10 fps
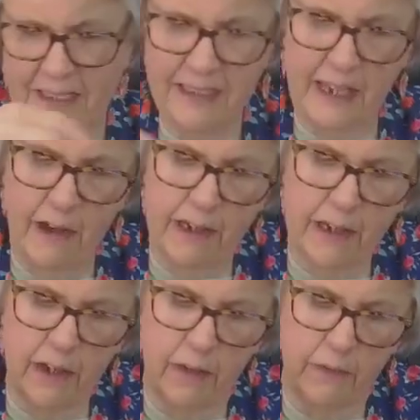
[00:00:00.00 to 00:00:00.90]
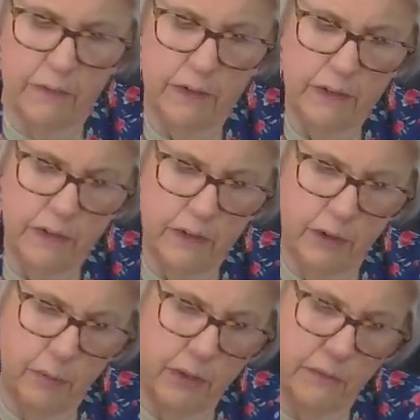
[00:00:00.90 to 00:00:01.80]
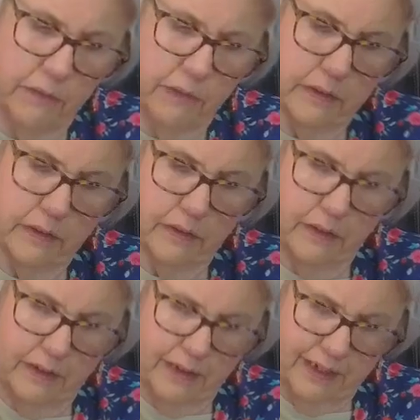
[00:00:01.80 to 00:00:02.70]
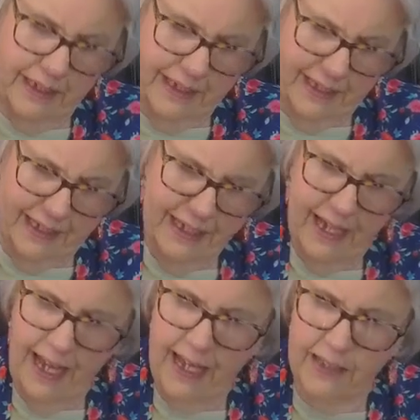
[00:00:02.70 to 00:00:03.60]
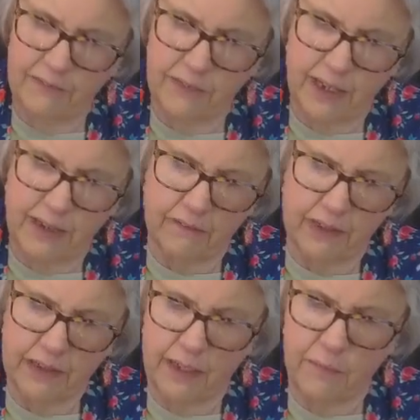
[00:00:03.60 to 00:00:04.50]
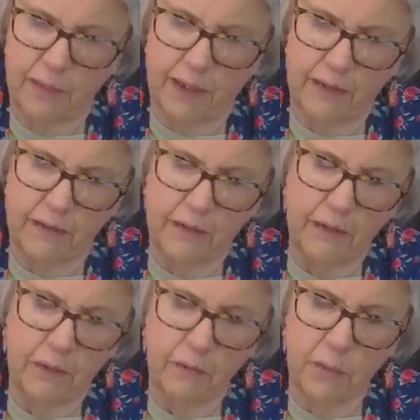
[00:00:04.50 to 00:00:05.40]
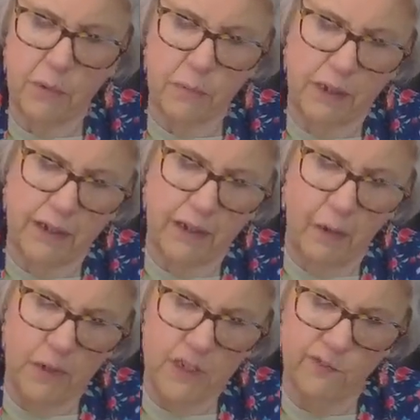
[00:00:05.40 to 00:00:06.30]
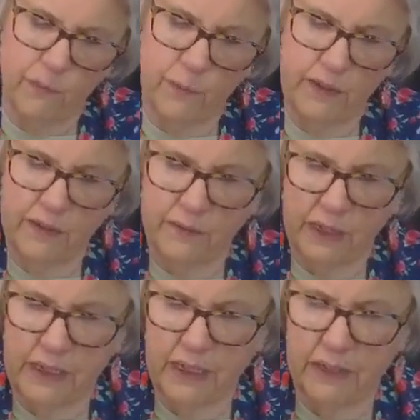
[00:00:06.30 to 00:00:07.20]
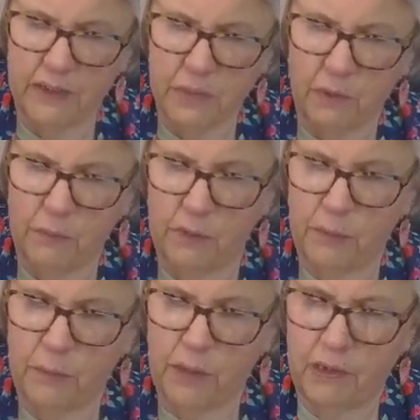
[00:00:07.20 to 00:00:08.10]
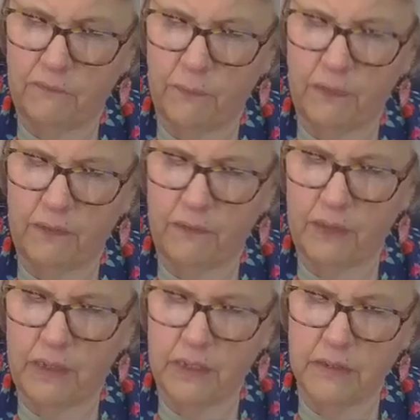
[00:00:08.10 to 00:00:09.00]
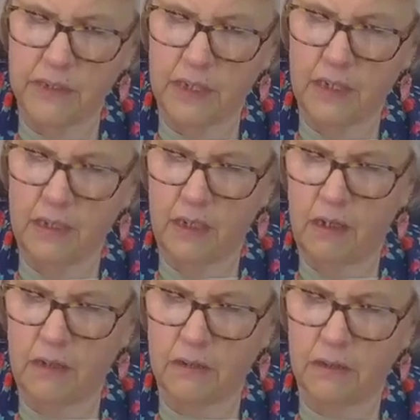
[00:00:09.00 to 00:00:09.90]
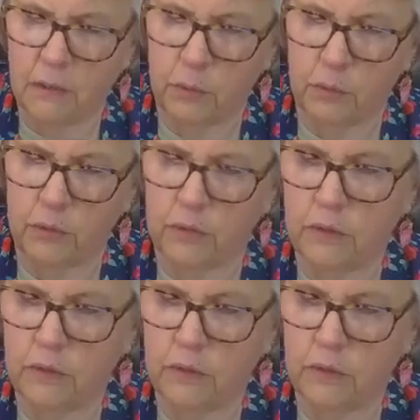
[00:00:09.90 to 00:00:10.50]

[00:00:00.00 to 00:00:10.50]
Now I know you're a mutant. I love to aggravate that man. We've been married almost 43 years. We will be married 43 years in October.